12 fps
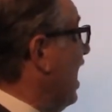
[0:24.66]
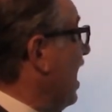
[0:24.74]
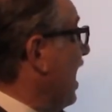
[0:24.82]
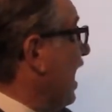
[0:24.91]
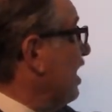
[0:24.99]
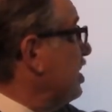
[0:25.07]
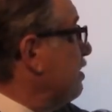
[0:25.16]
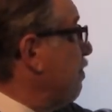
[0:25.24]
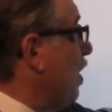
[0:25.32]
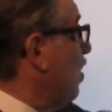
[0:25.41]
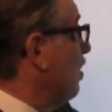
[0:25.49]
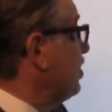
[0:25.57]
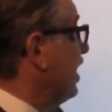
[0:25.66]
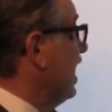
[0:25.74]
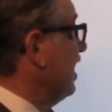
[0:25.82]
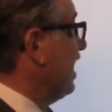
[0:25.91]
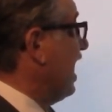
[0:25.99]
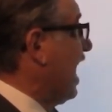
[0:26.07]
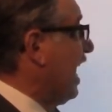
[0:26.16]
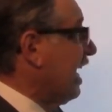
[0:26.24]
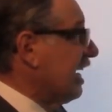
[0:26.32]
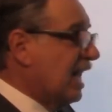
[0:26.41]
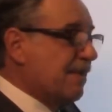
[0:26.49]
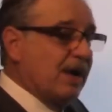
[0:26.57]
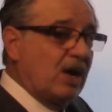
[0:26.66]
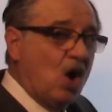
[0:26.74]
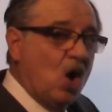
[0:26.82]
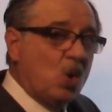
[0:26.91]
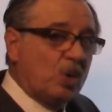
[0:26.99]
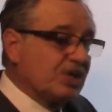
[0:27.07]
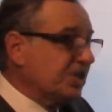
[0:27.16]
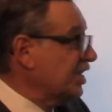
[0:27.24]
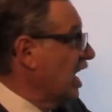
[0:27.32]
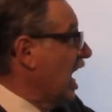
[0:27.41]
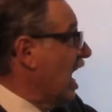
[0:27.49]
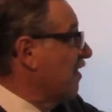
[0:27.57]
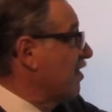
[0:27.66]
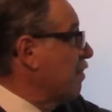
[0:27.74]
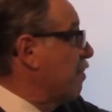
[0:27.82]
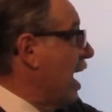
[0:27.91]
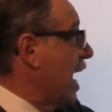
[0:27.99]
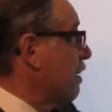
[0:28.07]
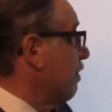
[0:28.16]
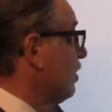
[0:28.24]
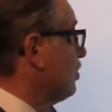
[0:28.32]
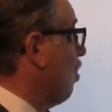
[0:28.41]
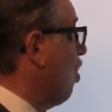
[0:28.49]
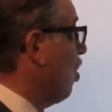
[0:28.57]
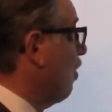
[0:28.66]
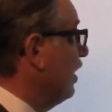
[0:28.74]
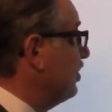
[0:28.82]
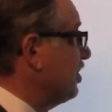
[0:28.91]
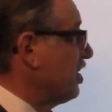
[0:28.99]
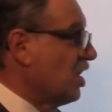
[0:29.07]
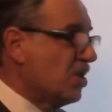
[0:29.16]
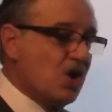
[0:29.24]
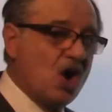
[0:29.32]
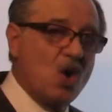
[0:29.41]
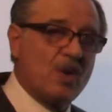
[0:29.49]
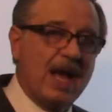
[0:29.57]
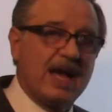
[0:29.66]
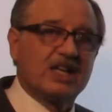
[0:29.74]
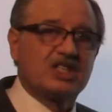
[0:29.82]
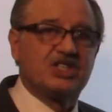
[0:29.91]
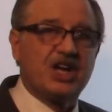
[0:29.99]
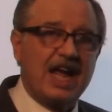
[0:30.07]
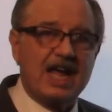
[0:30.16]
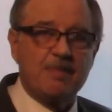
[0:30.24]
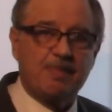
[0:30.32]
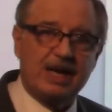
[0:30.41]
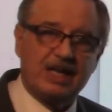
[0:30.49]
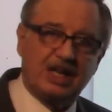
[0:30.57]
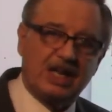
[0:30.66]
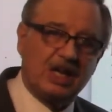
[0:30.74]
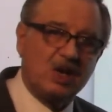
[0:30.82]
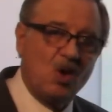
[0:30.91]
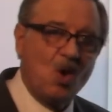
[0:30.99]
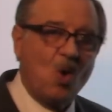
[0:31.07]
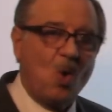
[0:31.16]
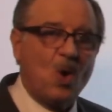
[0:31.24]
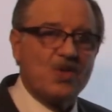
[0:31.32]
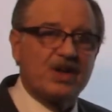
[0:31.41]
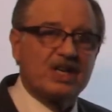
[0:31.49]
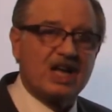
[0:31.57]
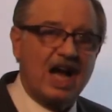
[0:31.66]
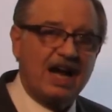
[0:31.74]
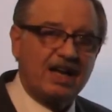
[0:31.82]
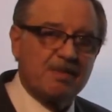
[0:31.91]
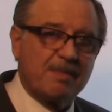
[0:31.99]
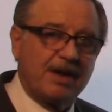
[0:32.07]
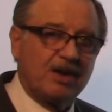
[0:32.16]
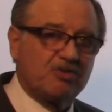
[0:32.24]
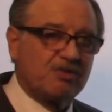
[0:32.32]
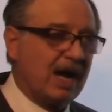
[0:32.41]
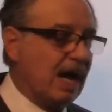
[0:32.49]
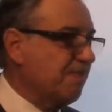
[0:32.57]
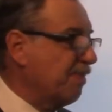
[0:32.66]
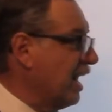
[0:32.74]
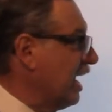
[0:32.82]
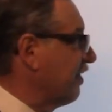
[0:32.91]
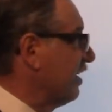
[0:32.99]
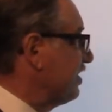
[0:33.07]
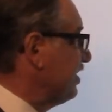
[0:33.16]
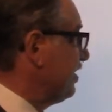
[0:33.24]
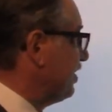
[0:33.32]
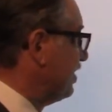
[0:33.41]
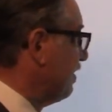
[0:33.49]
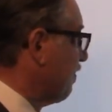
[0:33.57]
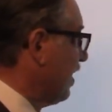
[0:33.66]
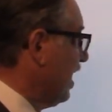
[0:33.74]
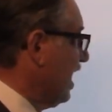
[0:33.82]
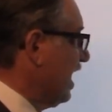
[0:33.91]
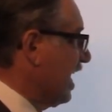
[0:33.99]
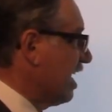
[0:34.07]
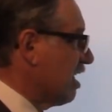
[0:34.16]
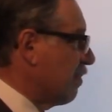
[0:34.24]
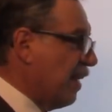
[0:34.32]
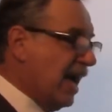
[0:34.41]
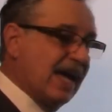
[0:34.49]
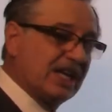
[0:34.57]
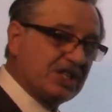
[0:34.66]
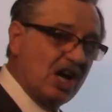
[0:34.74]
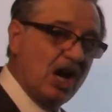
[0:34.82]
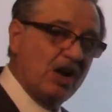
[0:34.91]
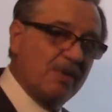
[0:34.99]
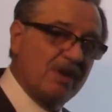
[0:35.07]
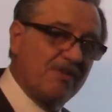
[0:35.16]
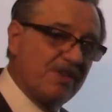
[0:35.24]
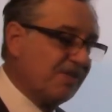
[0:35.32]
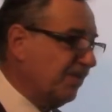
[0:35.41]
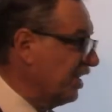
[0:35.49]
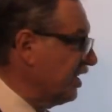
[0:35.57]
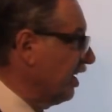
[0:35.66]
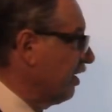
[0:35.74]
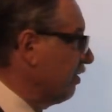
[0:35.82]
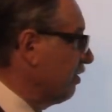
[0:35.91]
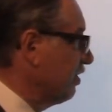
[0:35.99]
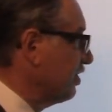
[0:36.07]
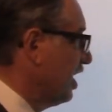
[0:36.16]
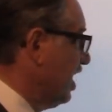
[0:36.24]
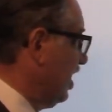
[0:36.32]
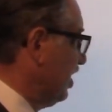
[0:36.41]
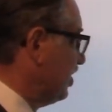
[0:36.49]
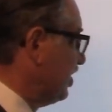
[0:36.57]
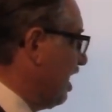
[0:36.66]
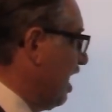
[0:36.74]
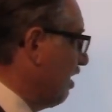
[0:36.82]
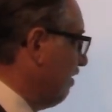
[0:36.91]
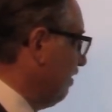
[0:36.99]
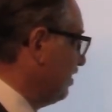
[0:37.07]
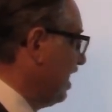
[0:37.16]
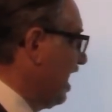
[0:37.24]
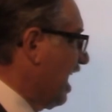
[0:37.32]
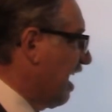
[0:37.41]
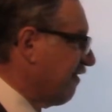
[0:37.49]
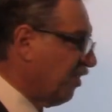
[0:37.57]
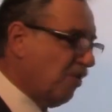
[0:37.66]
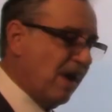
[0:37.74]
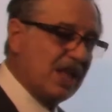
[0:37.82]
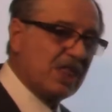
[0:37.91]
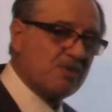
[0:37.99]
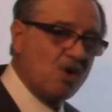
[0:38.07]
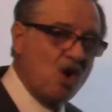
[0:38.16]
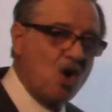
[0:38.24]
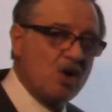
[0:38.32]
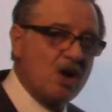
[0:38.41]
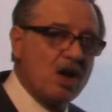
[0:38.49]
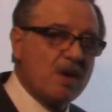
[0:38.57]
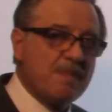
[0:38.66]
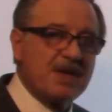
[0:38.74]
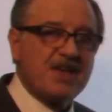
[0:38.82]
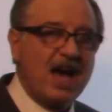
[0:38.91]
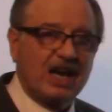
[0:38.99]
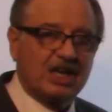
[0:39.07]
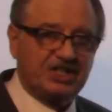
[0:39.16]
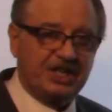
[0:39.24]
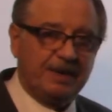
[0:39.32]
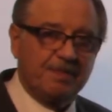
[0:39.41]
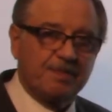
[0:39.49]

exposing the academic hoax of the Bible's origin known as JEPD, or the documentary hypothesis. In the past 150 years, scholars have created their own mythology,